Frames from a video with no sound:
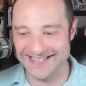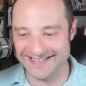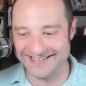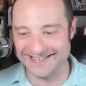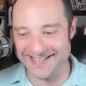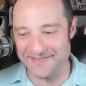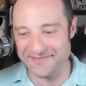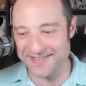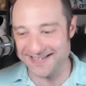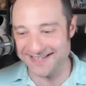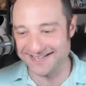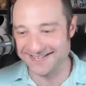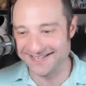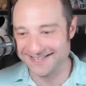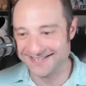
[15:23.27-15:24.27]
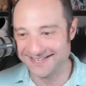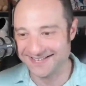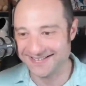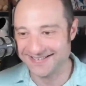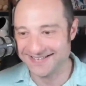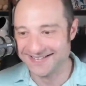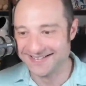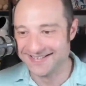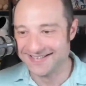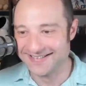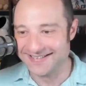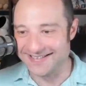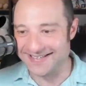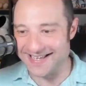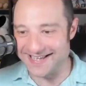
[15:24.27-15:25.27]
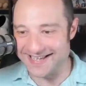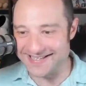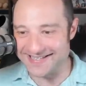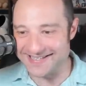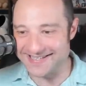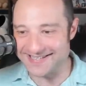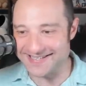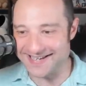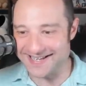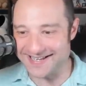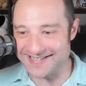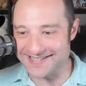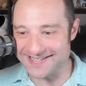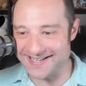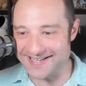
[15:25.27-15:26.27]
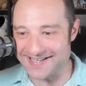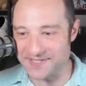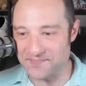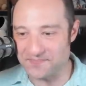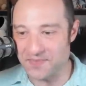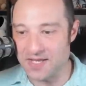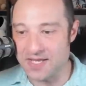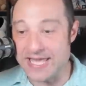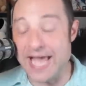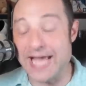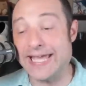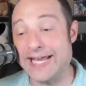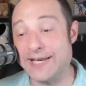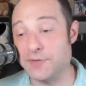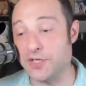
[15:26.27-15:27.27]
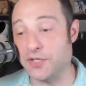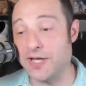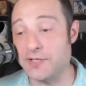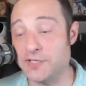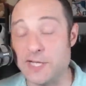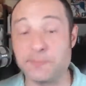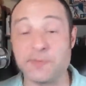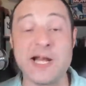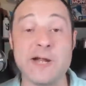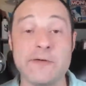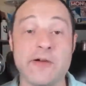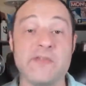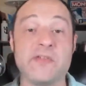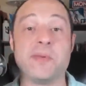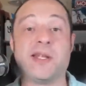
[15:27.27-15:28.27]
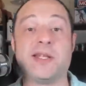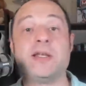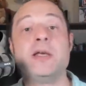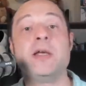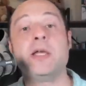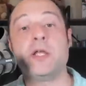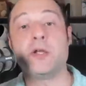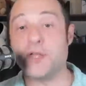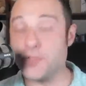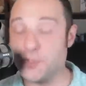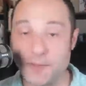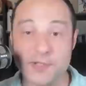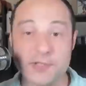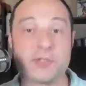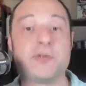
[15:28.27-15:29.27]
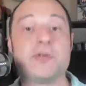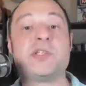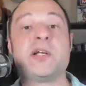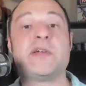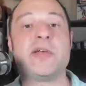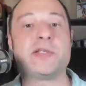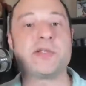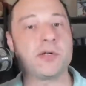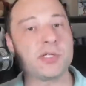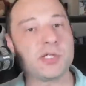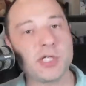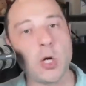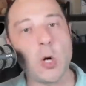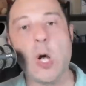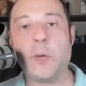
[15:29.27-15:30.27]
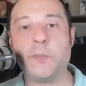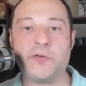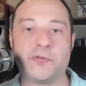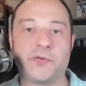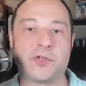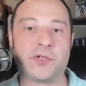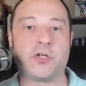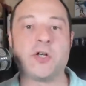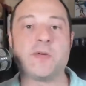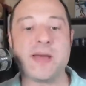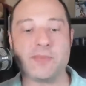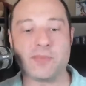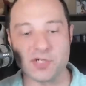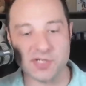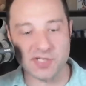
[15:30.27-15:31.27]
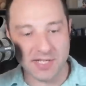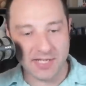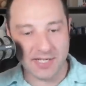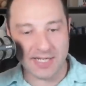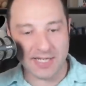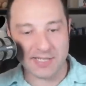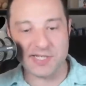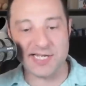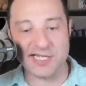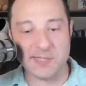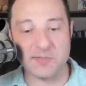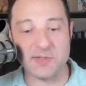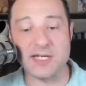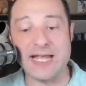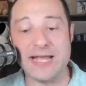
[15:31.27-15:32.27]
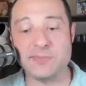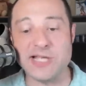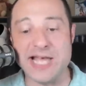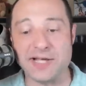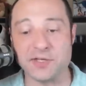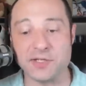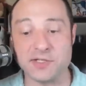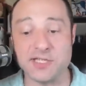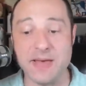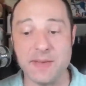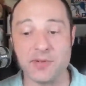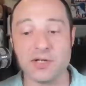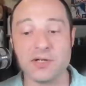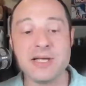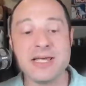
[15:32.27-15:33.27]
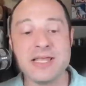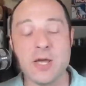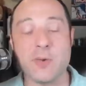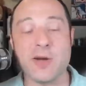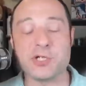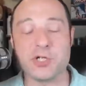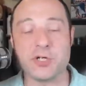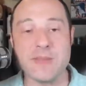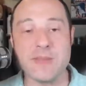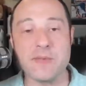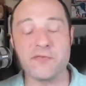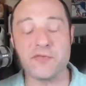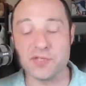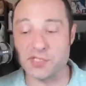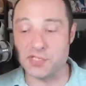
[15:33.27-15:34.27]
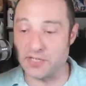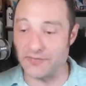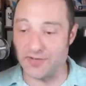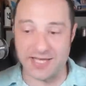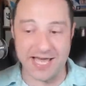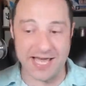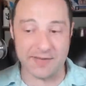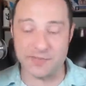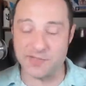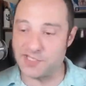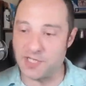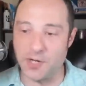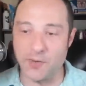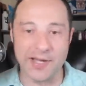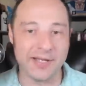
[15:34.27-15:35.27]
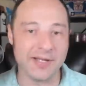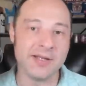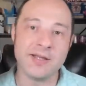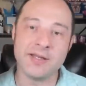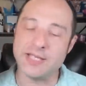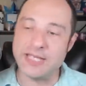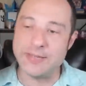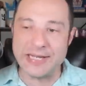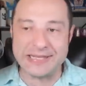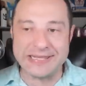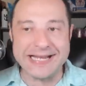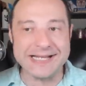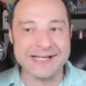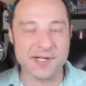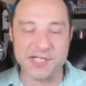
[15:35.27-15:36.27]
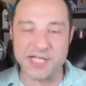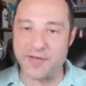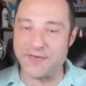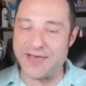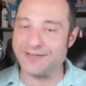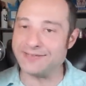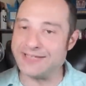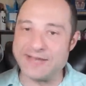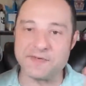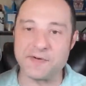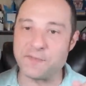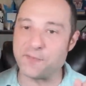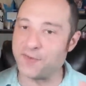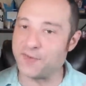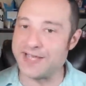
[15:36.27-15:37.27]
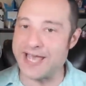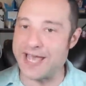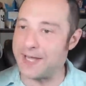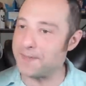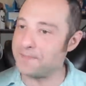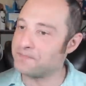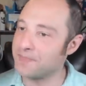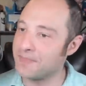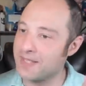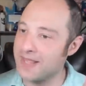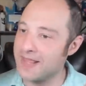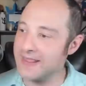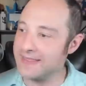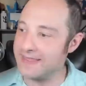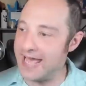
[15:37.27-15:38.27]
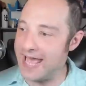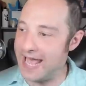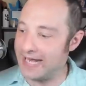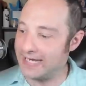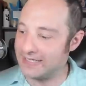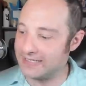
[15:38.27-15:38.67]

Love that. Nice, nice, nice. Yeah, Kenny with a great tip right here for everybody. You know, those post cruise surveys are so helpful for the crew members. Take a tip of the name tag of the team member. They want you to remember for the survey. Yeah, because you know what? You might think to yourself, I'll never forget that